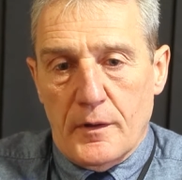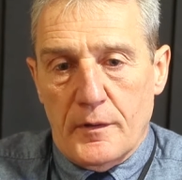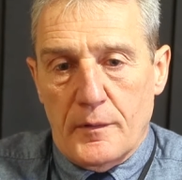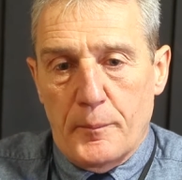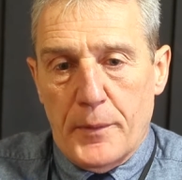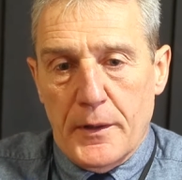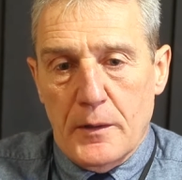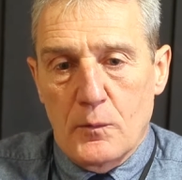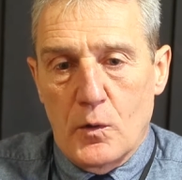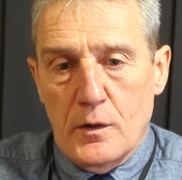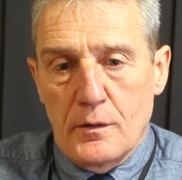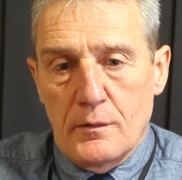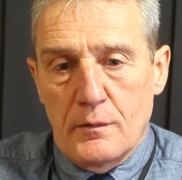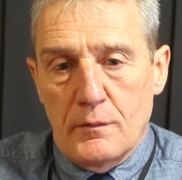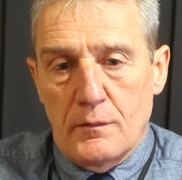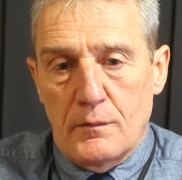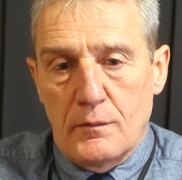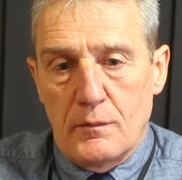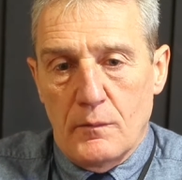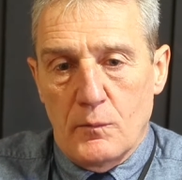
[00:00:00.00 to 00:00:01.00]
The big
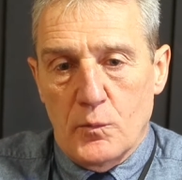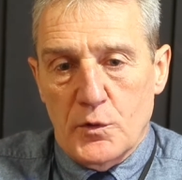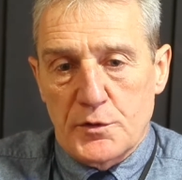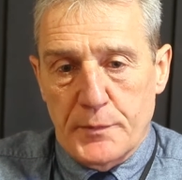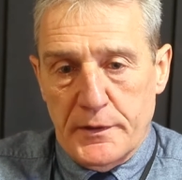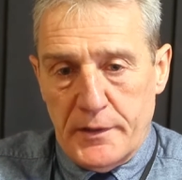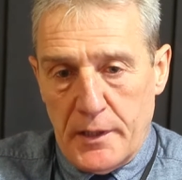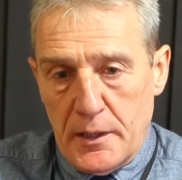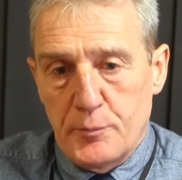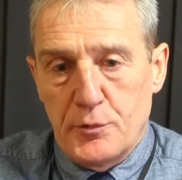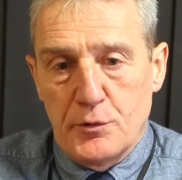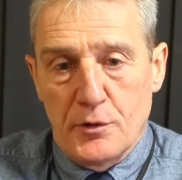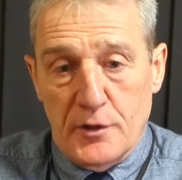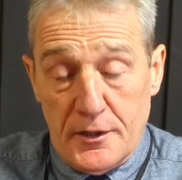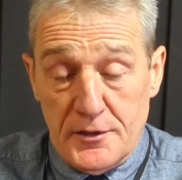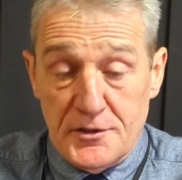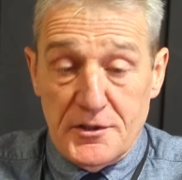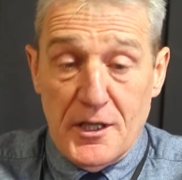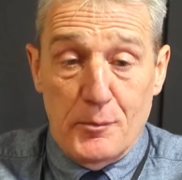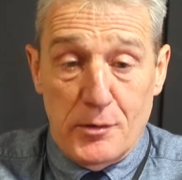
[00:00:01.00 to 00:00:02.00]
one was my debut
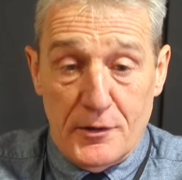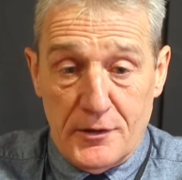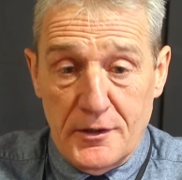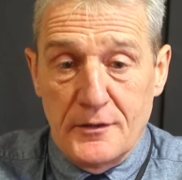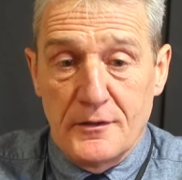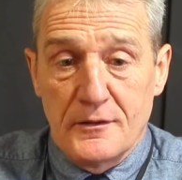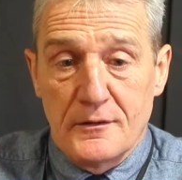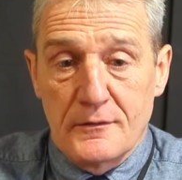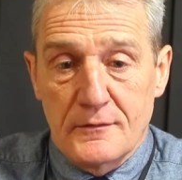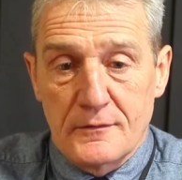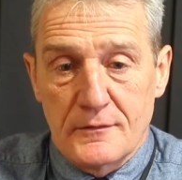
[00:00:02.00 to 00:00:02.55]
against Aberdeen.